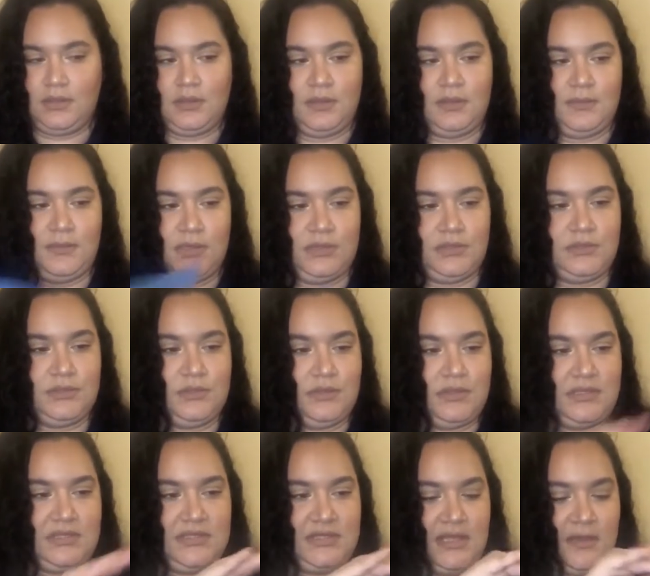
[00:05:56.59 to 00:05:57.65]
I'm gonna do the
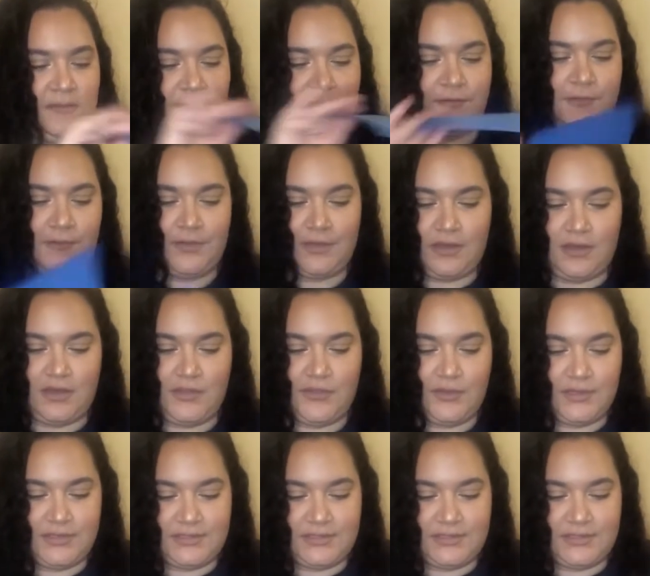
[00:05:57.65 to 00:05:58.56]
same for the other